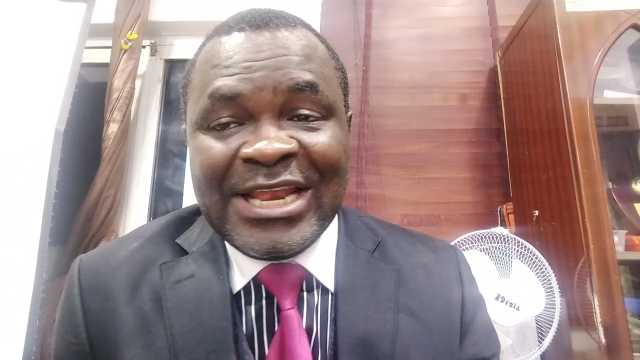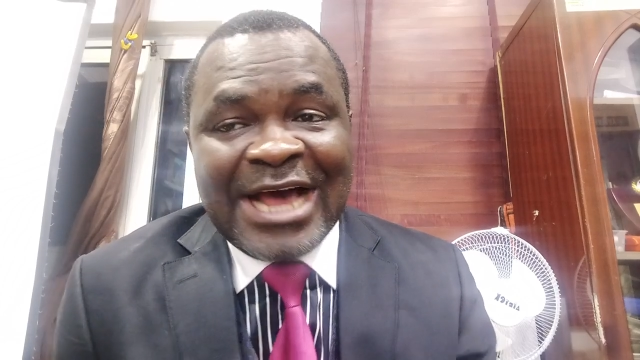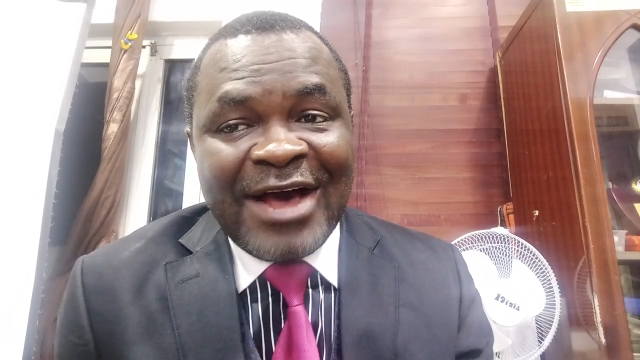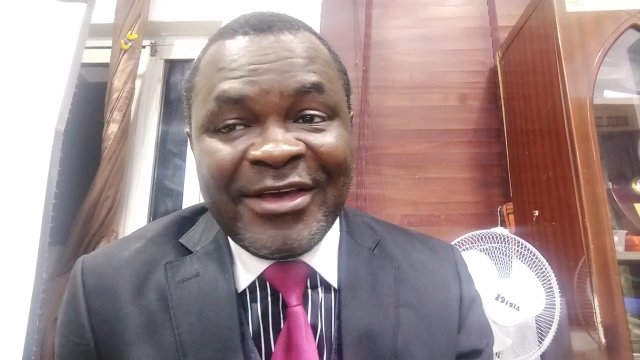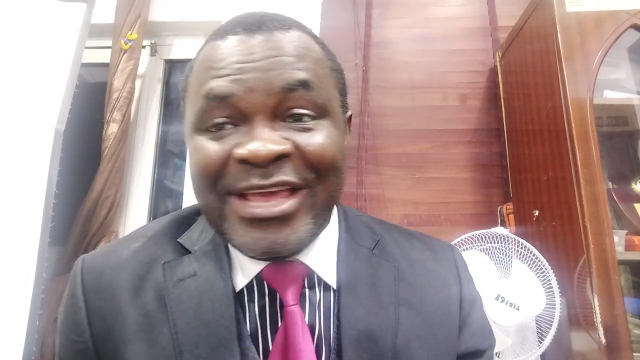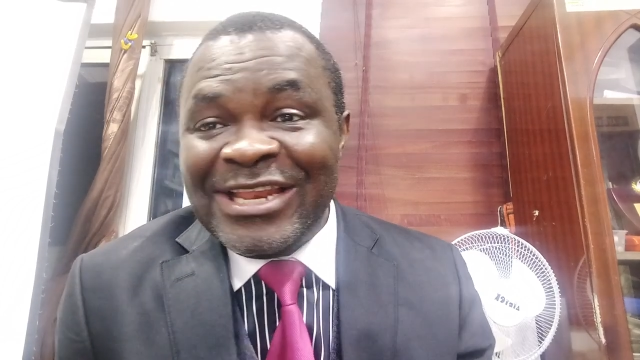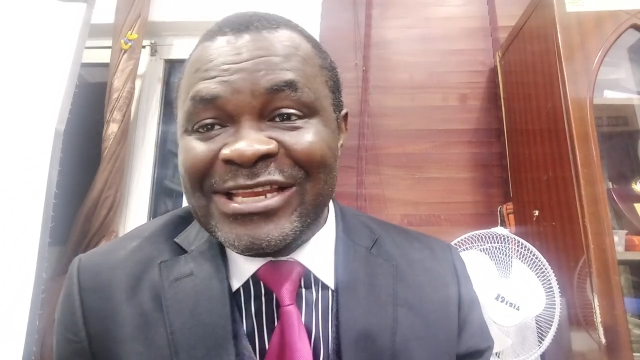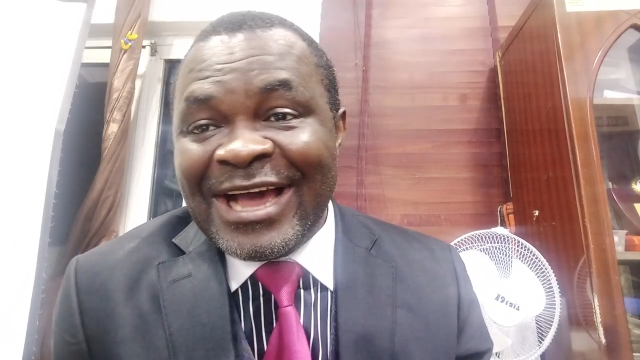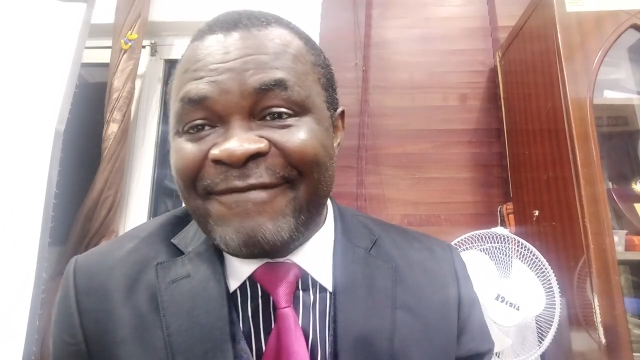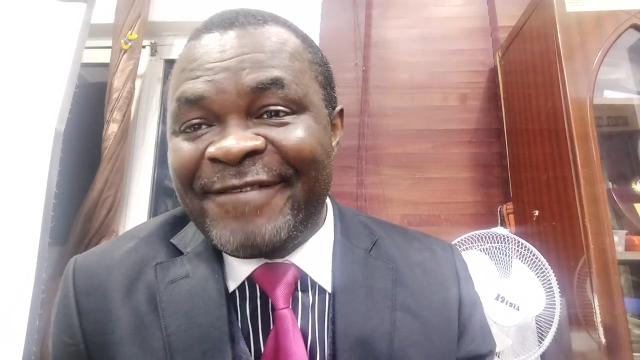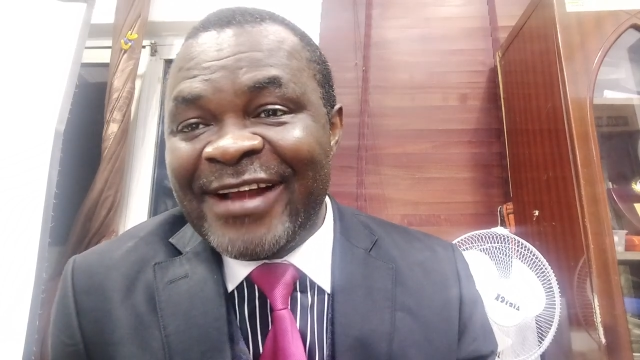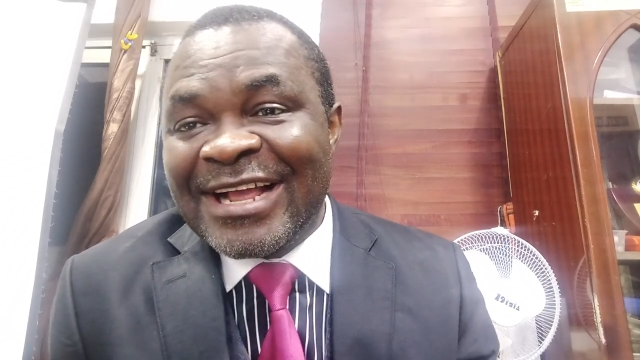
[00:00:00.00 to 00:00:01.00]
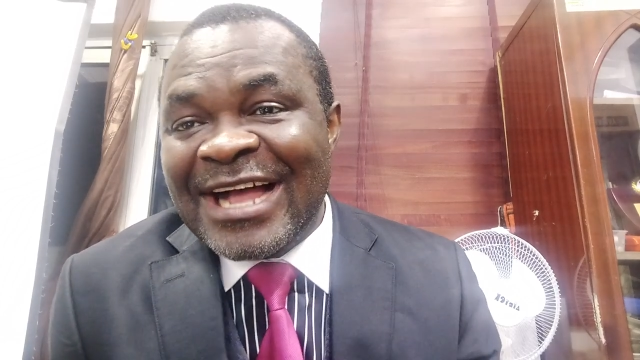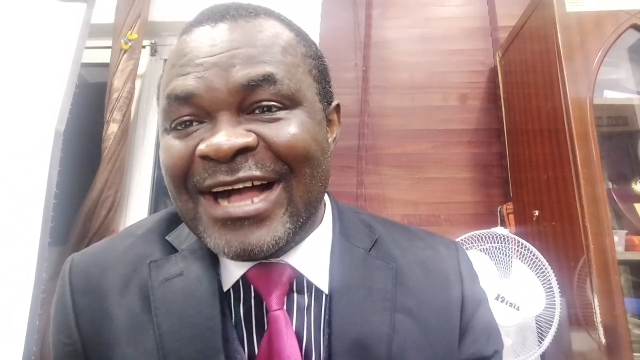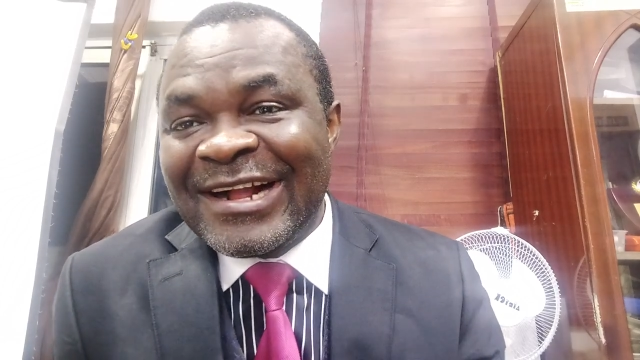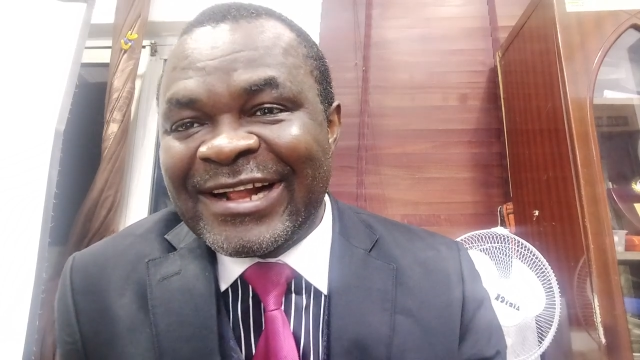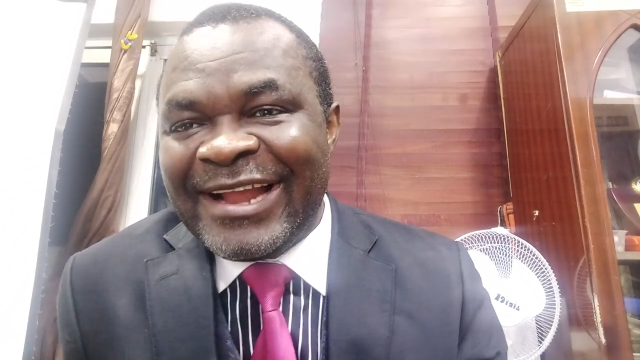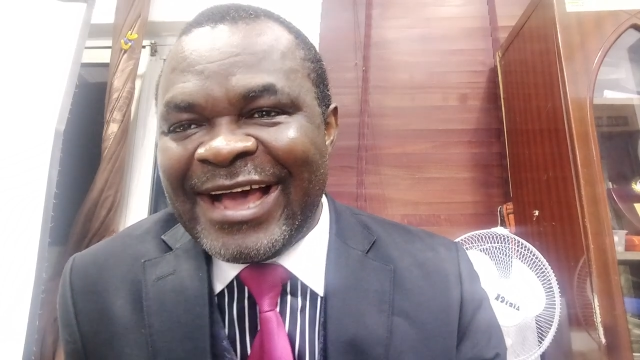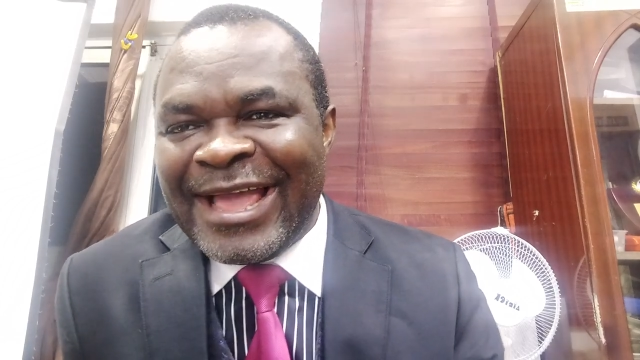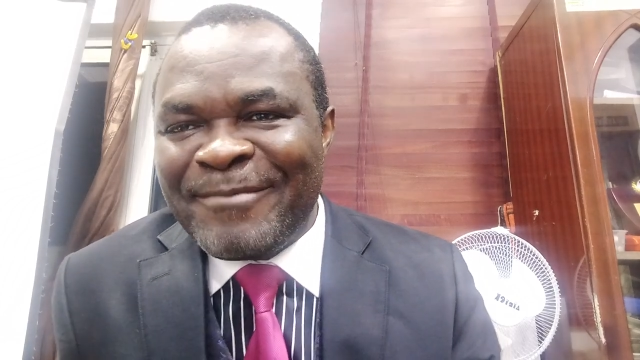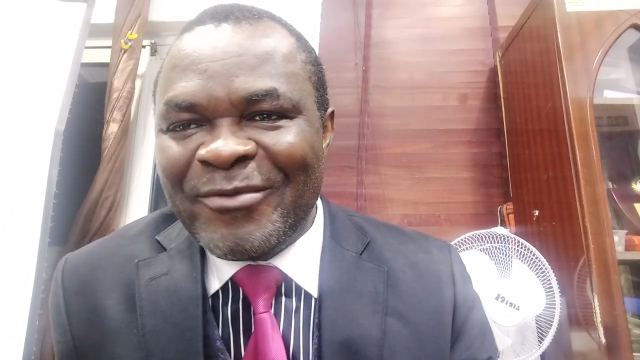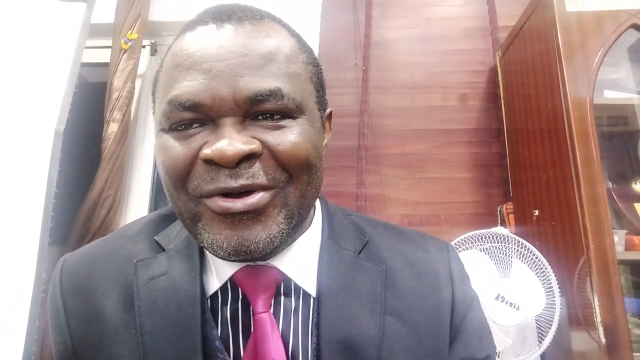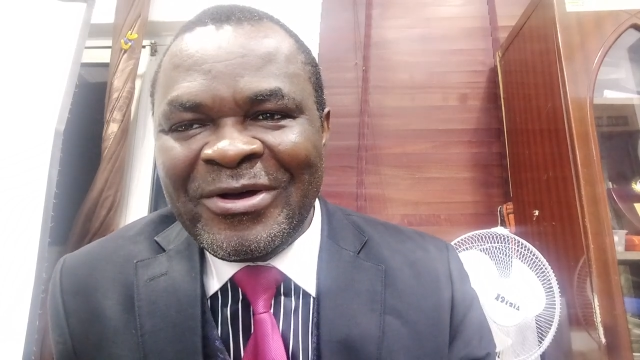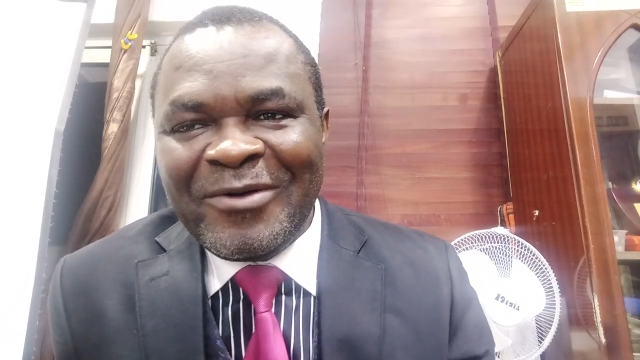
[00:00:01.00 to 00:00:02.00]
Now, in the African
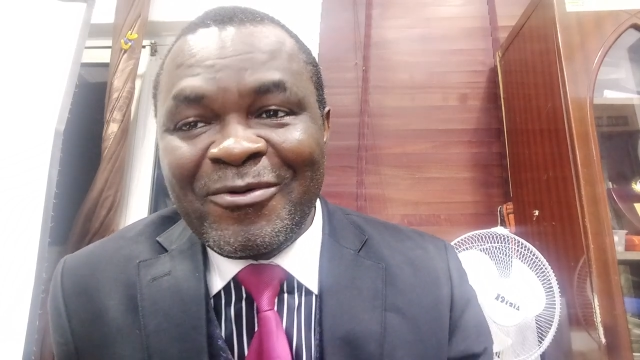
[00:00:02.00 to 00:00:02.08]
climate,